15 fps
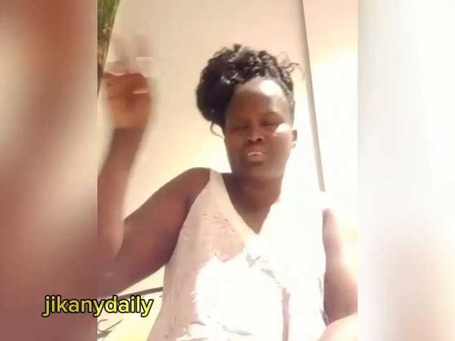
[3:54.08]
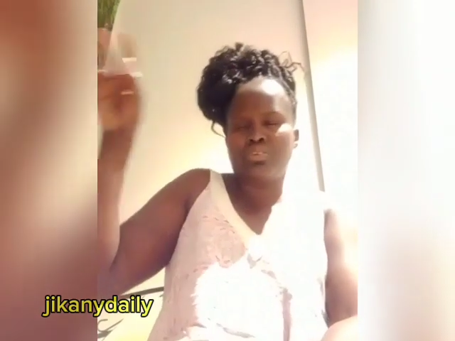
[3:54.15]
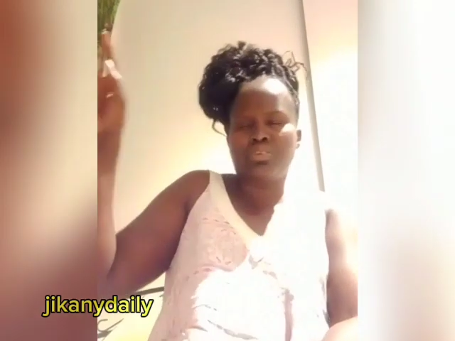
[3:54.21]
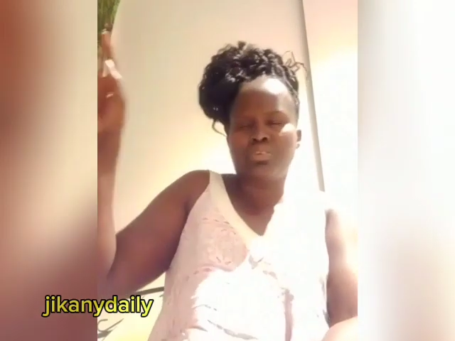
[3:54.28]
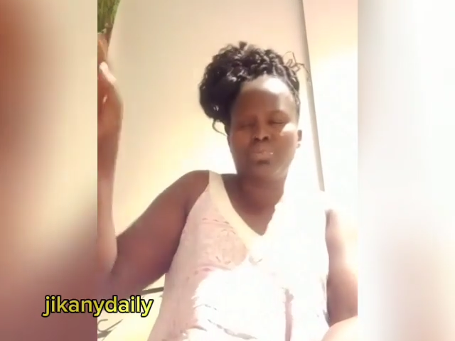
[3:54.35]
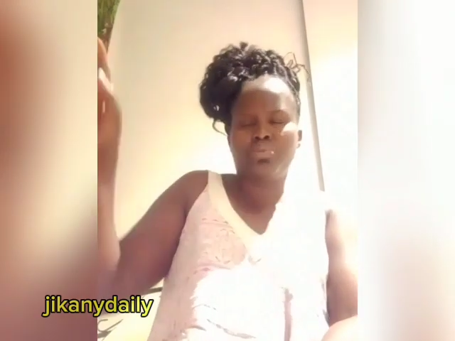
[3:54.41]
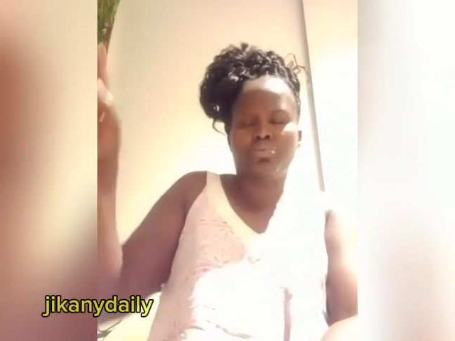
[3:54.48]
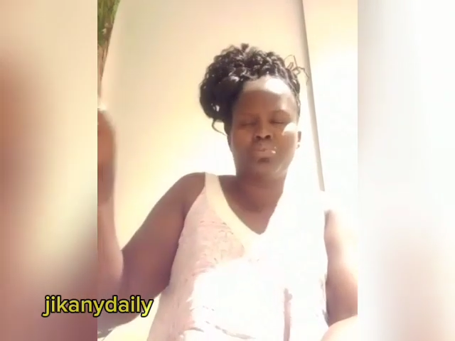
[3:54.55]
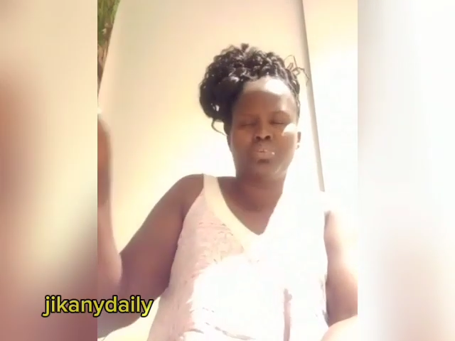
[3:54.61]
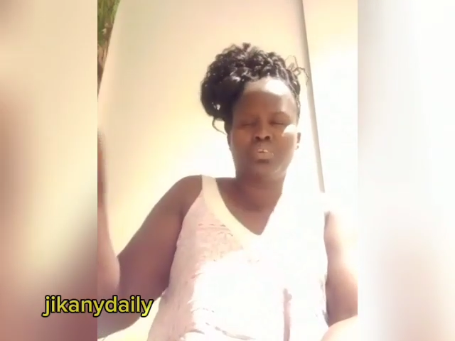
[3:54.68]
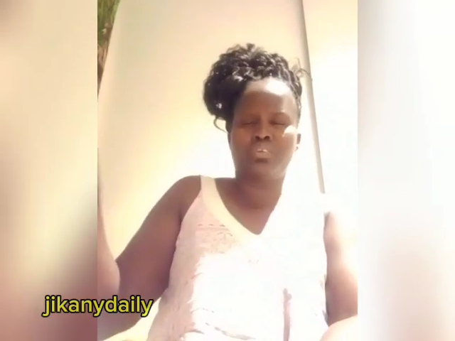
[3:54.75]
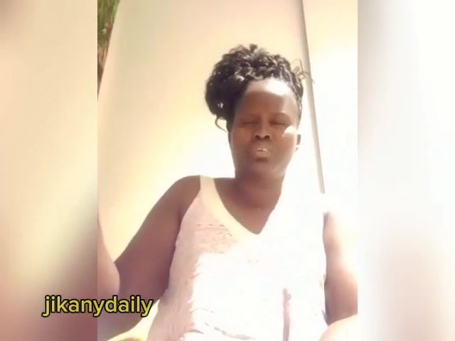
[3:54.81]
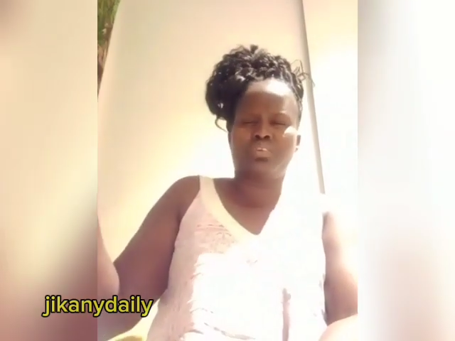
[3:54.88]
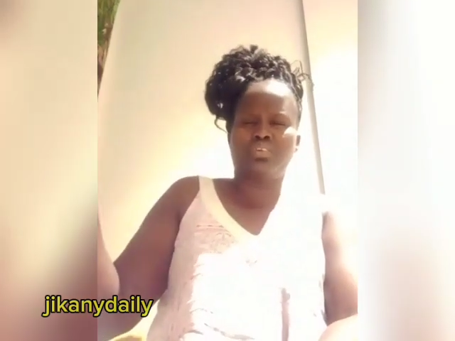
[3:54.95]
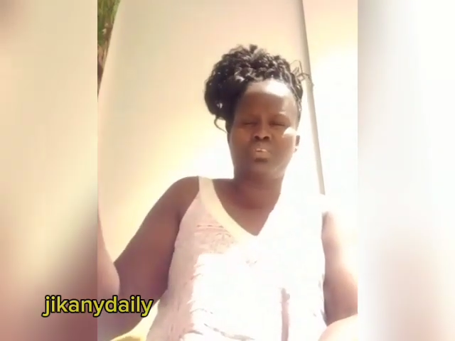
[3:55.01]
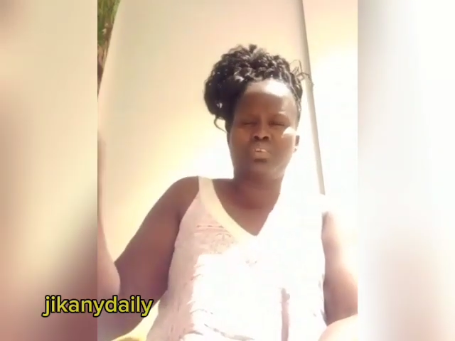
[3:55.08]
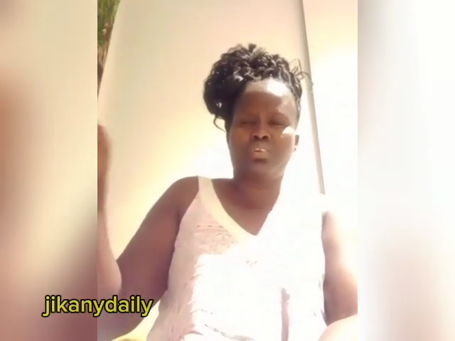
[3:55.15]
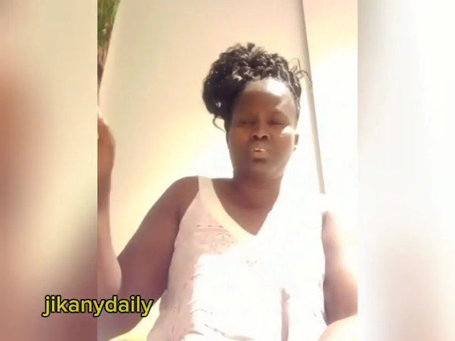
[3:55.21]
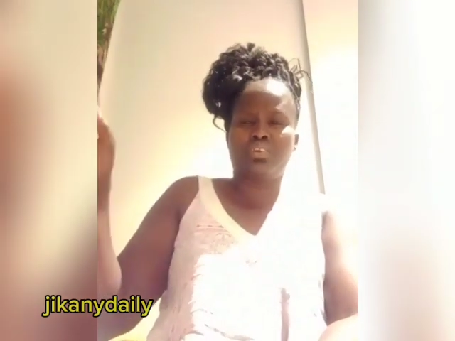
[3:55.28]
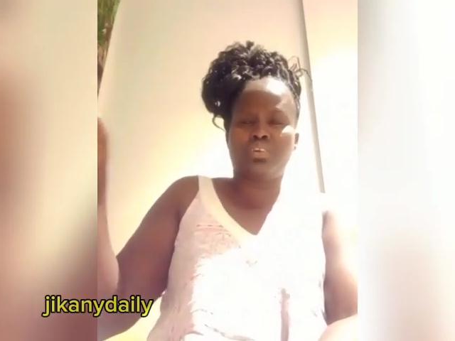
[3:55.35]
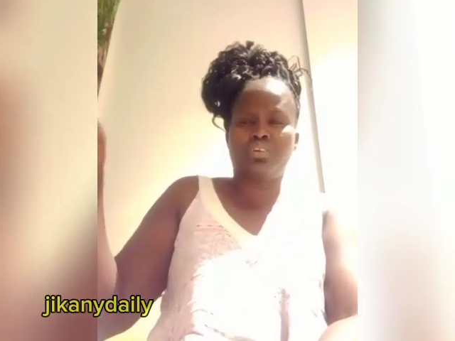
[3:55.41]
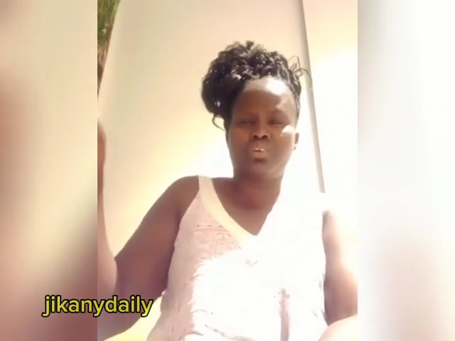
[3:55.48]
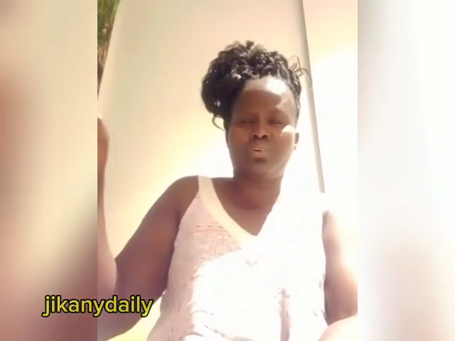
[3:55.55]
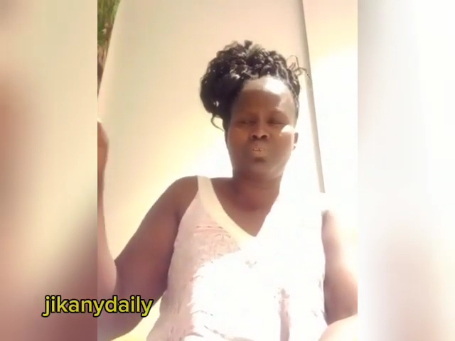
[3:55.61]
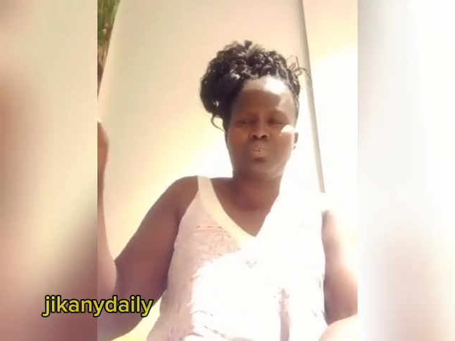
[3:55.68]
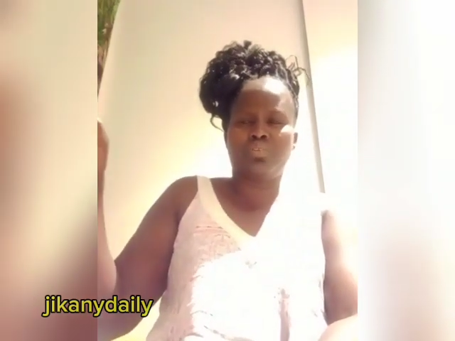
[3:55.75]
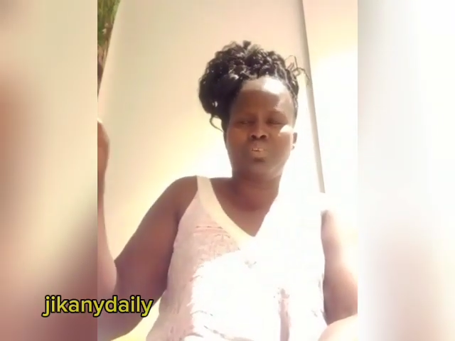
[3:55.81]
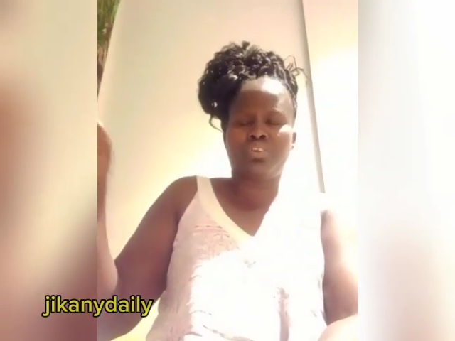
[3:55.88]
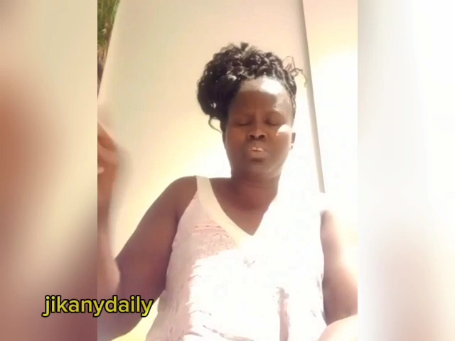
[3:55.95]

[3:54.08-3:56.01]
go to one to take a yo,